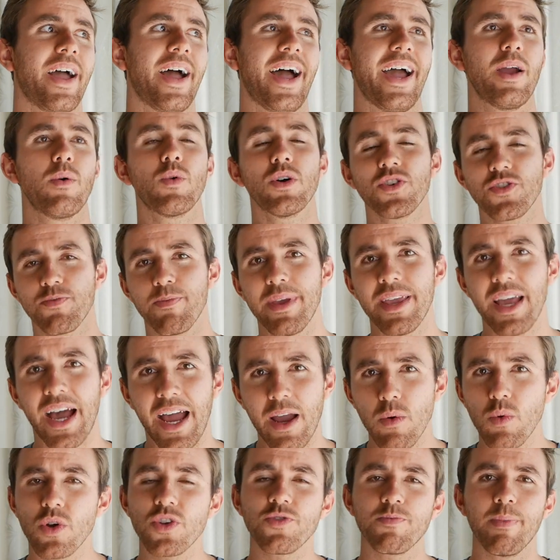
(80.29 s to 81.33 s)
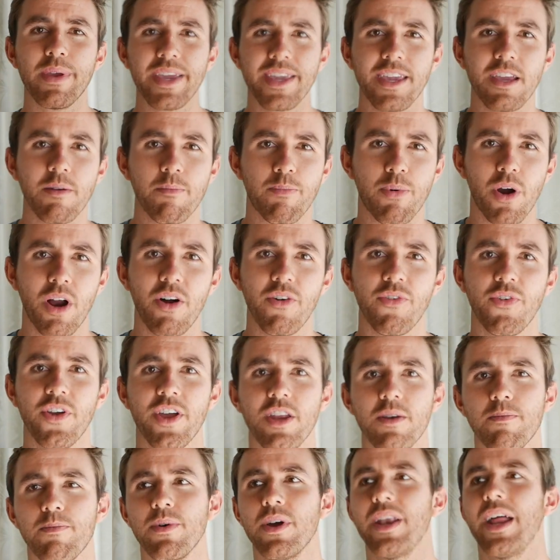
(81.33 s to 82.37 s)
was making
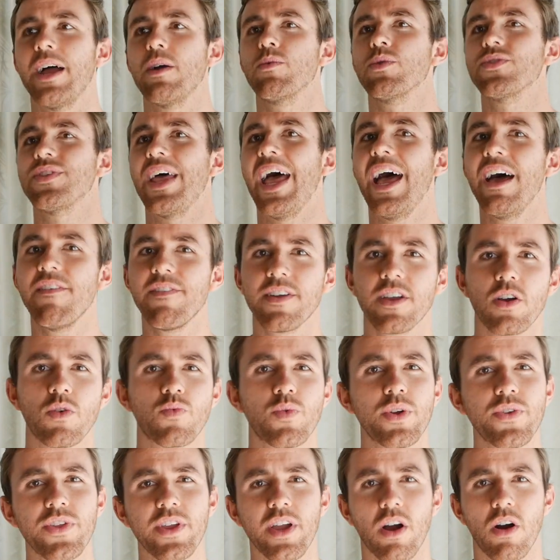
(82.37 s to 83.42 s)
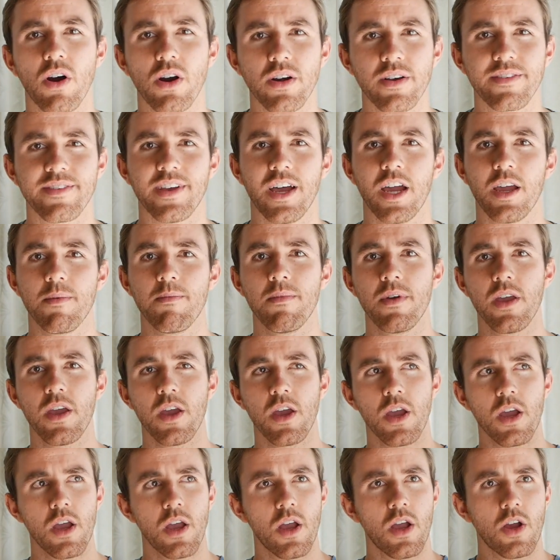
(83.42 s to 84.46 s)
profit, but I was having a really hard time
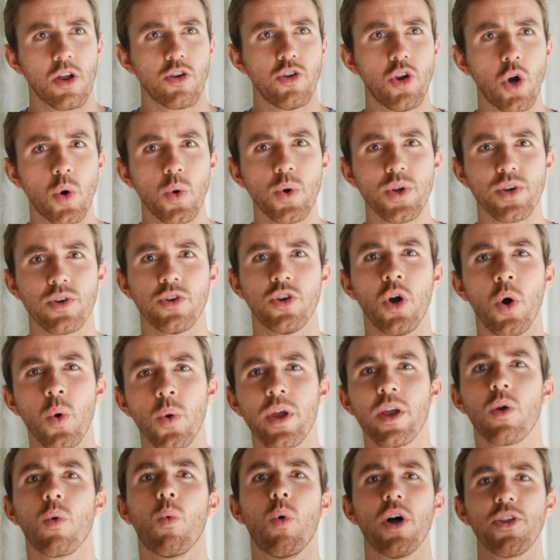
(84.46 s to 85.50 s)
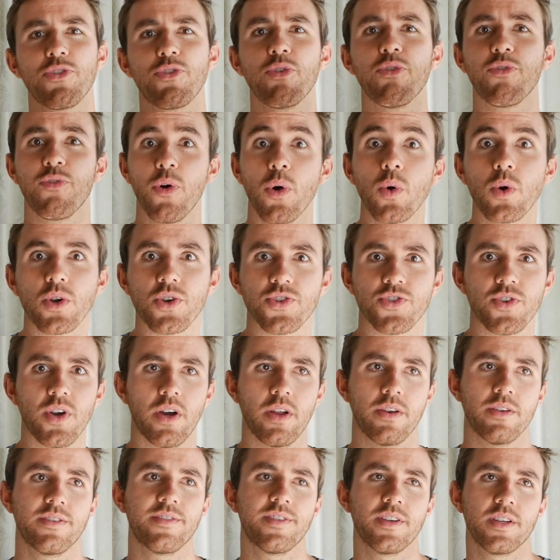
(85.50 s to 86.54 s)
knowing what to focus
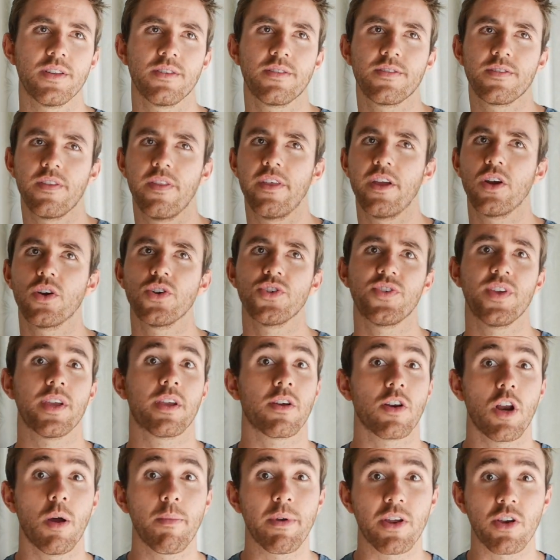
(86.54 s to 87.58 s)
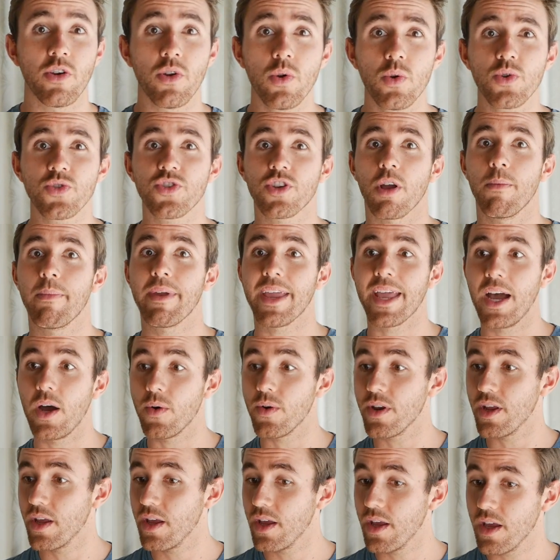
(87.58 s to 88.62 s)
on, since there's economic news coming
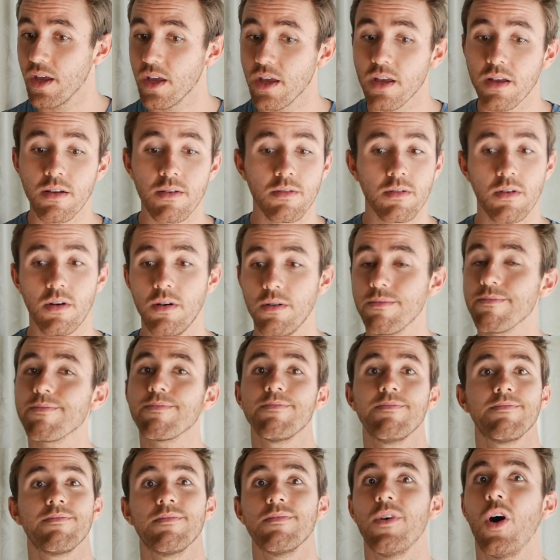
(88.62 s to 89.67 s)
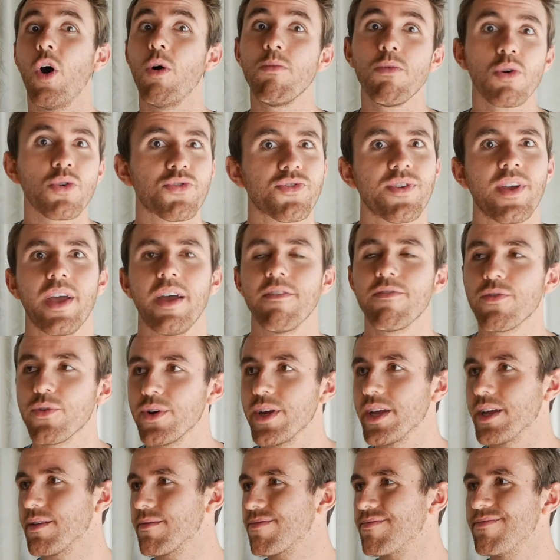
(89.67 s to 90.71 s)
out almost
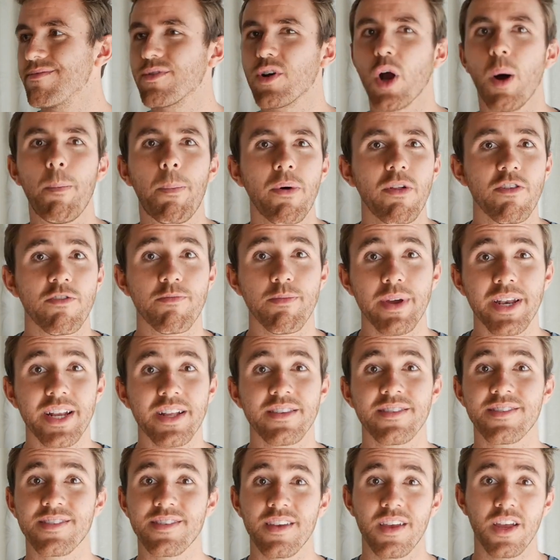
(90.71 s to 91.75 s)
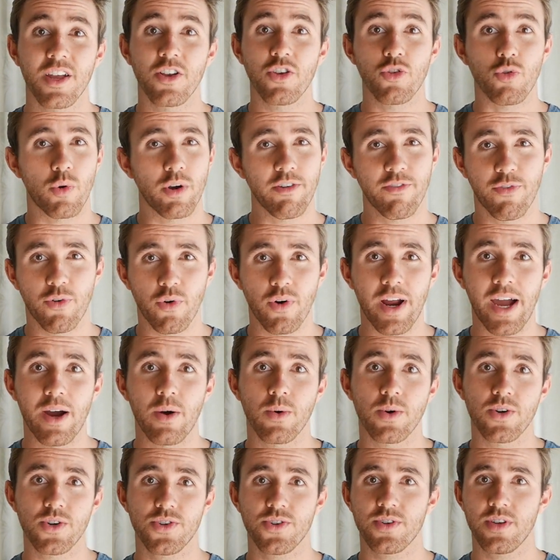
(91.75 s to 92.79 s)
every couple of minutes, 24
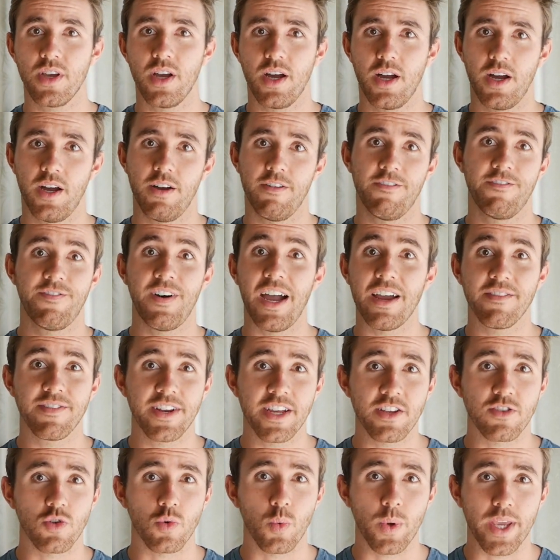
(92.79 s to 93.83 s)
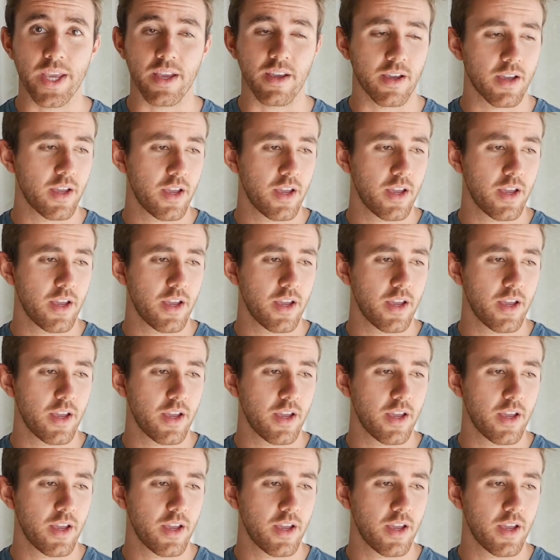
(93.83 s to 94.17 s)
hours, 5 days a week.